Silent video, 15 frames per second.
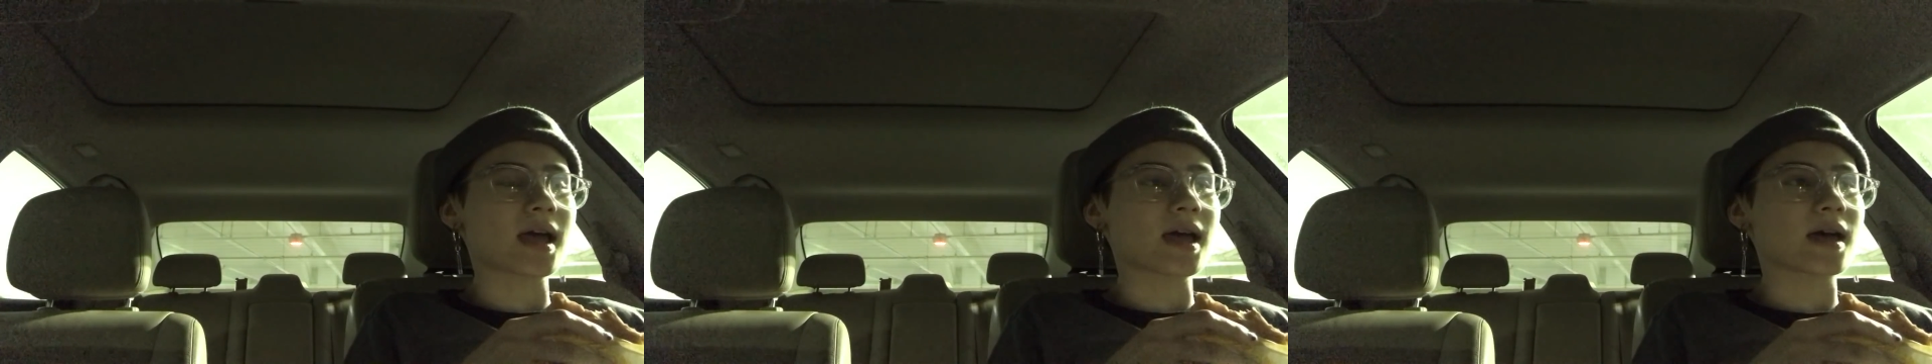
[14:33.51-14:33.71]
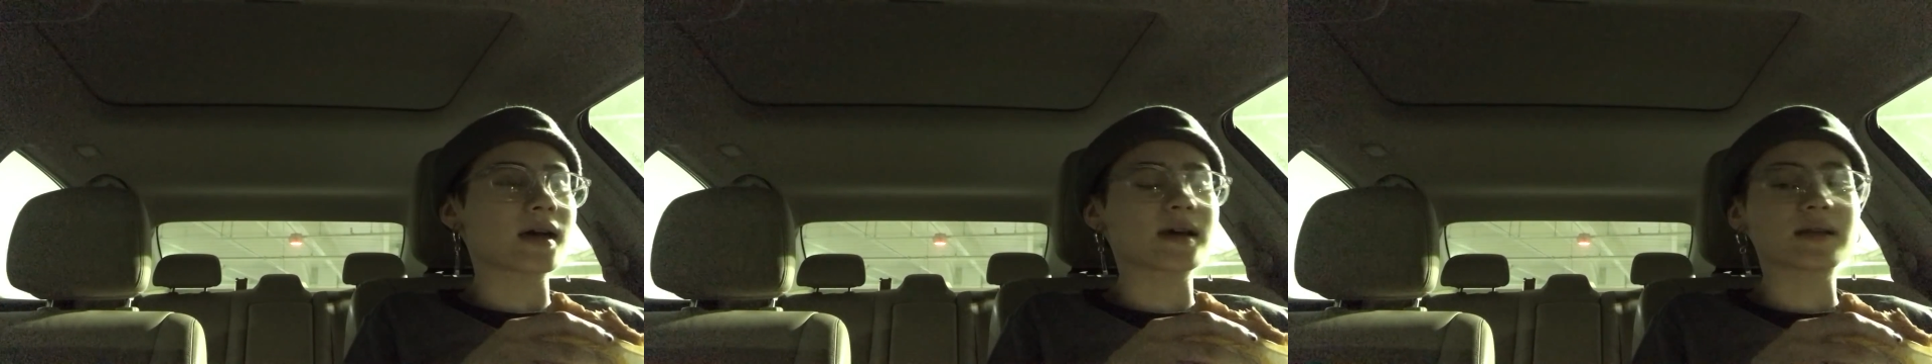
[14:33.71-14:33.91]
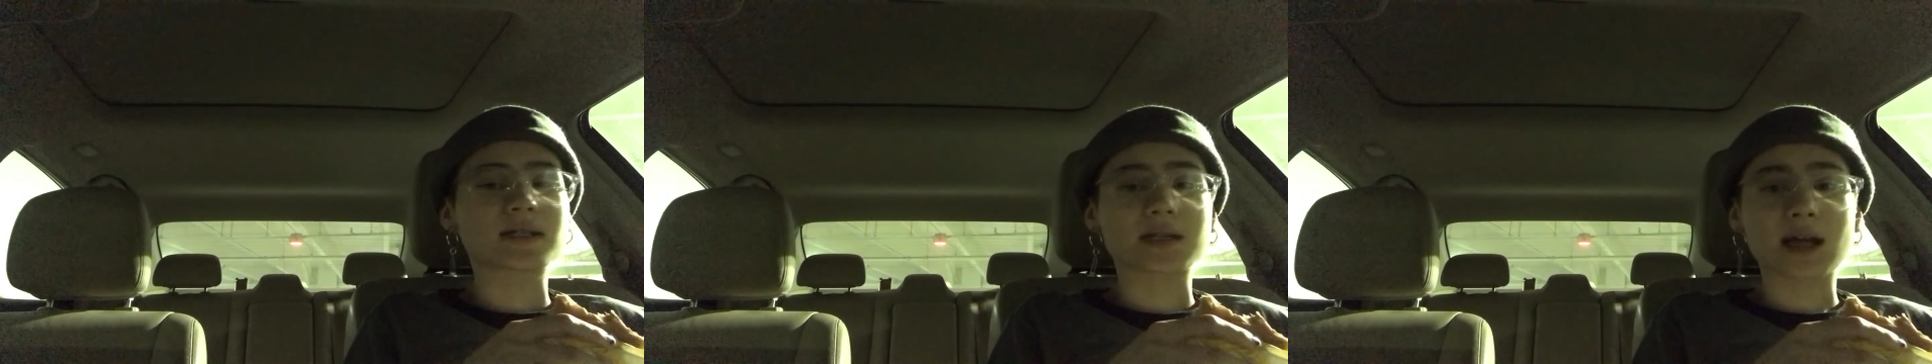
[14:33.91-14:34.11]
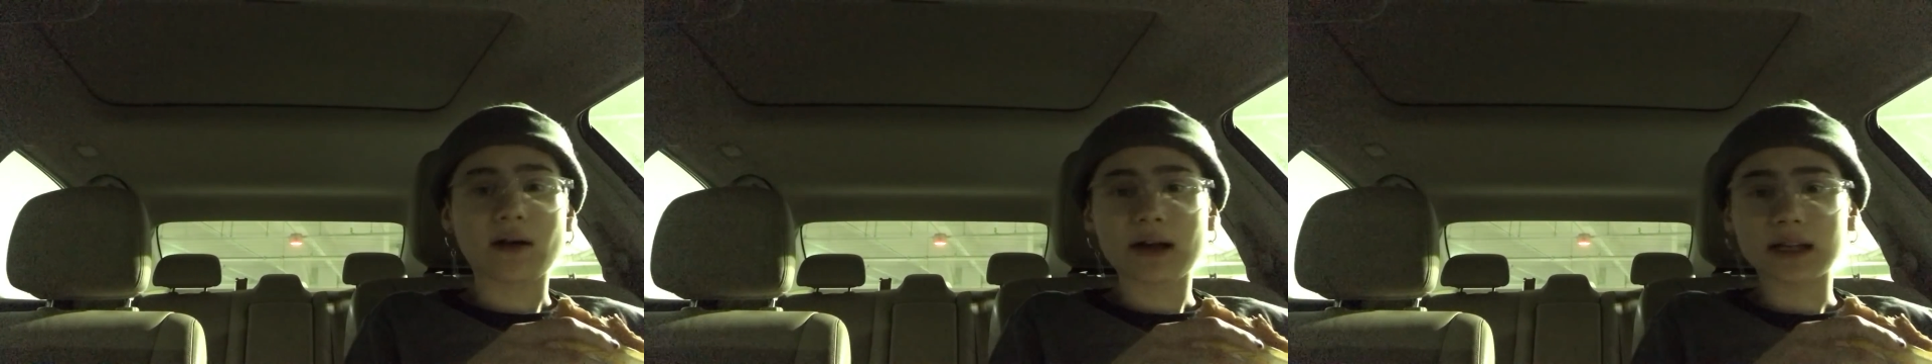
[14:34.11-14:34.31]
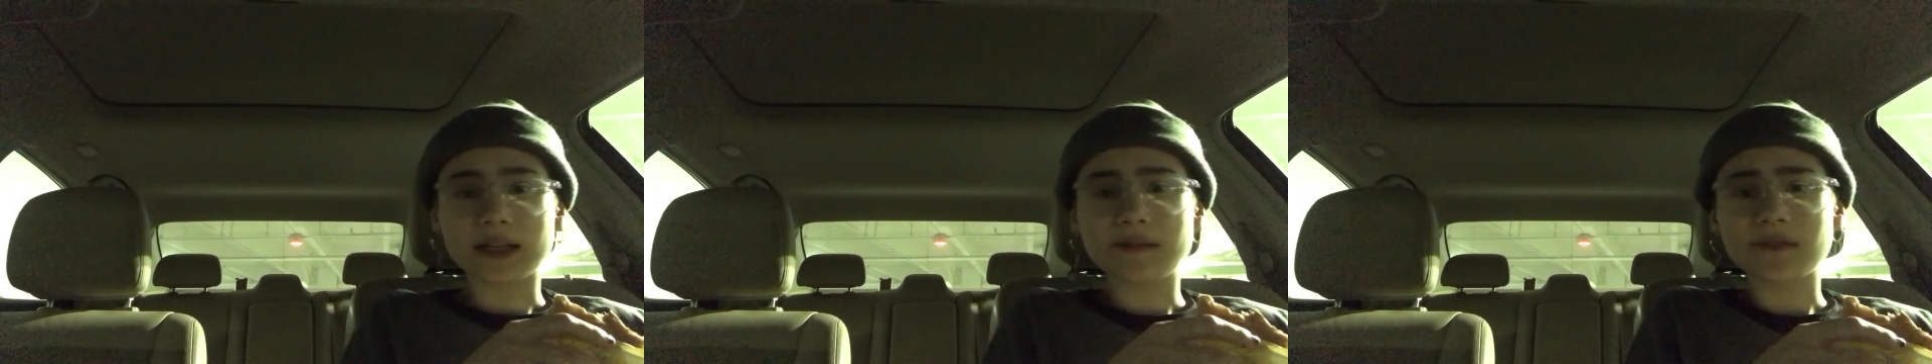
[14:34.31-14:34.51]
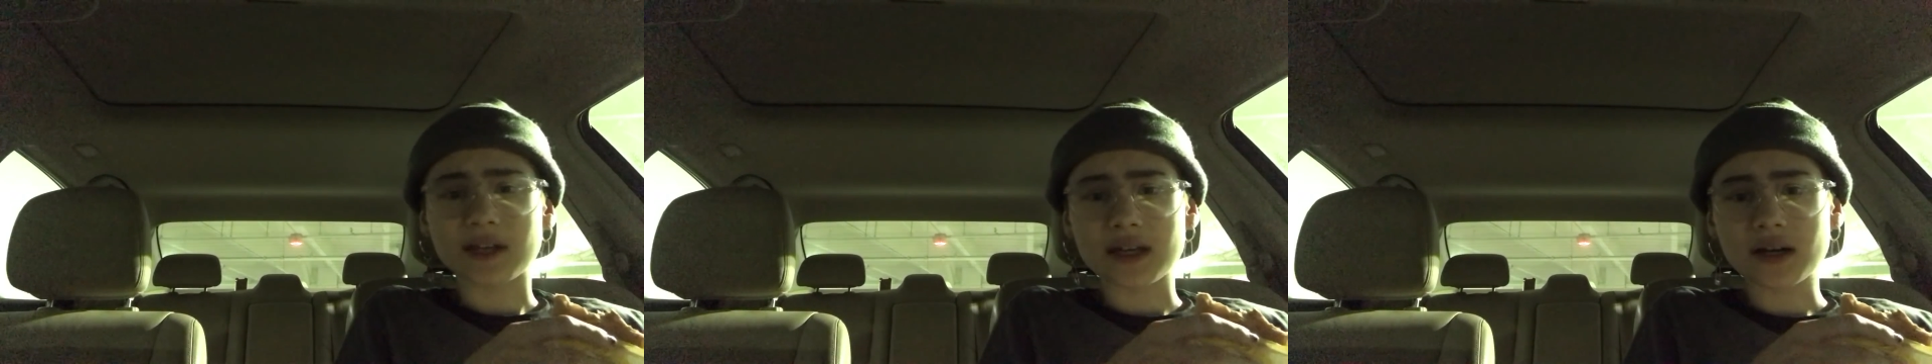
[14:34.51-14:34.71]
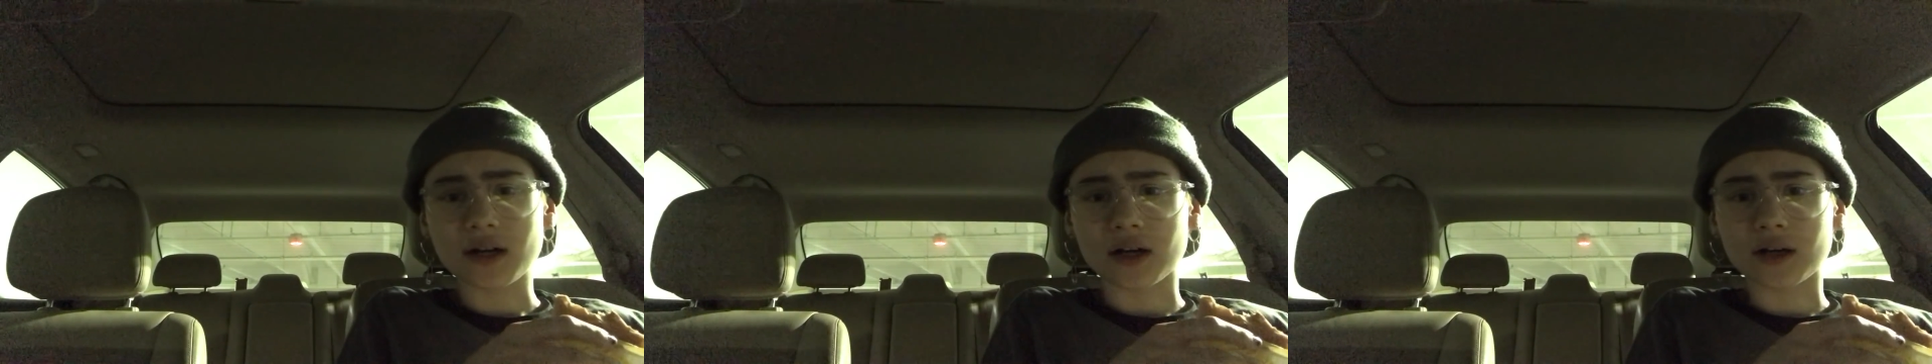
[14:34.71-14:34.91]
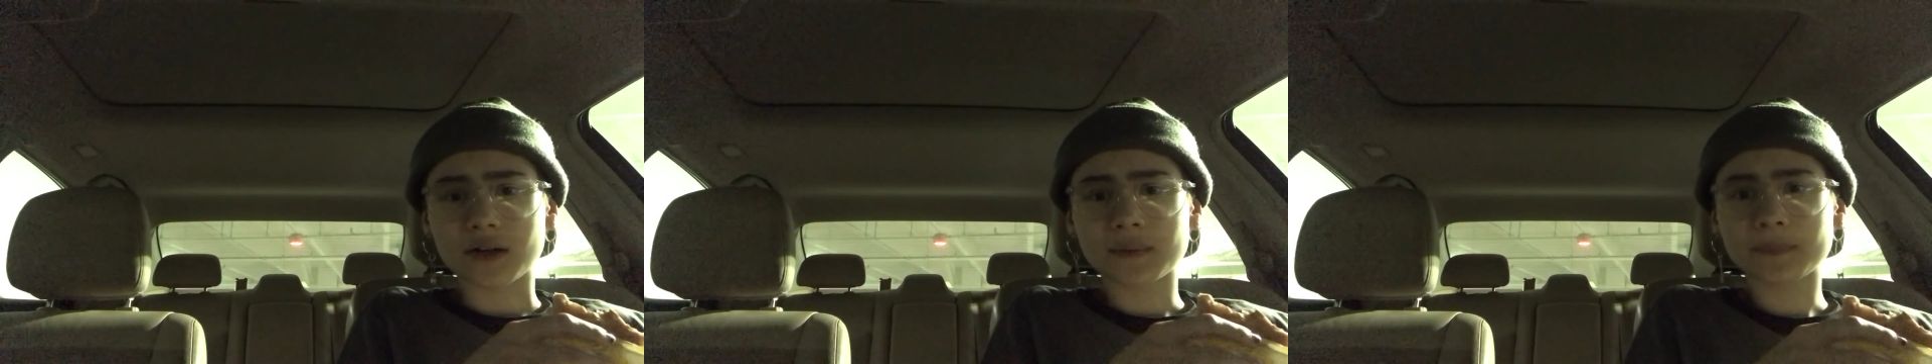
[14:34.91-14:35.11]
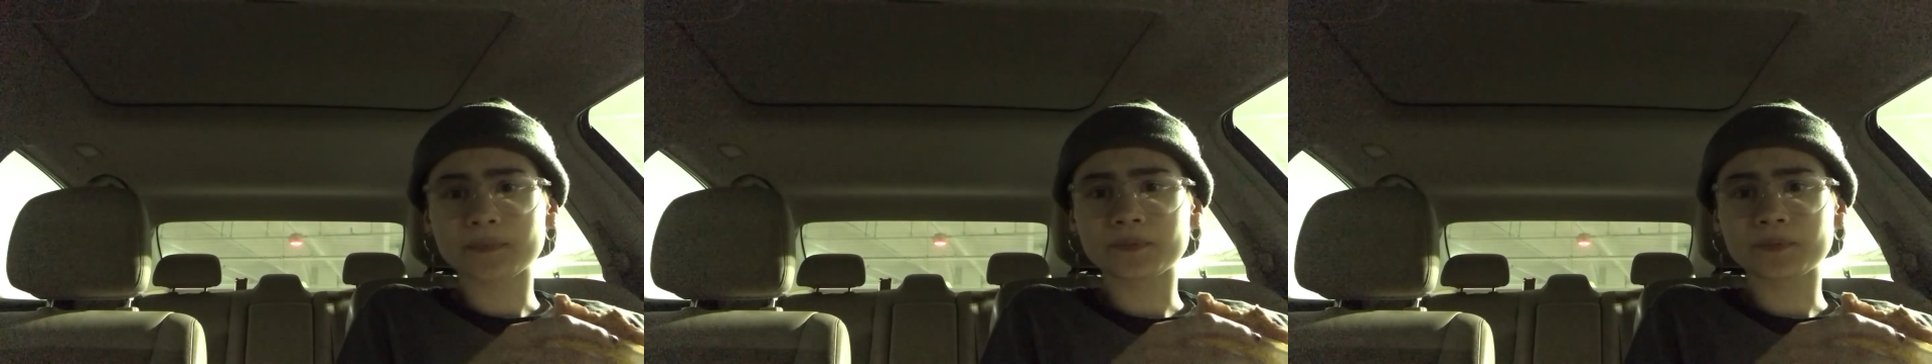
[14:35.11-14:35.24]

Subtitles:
and now I live here.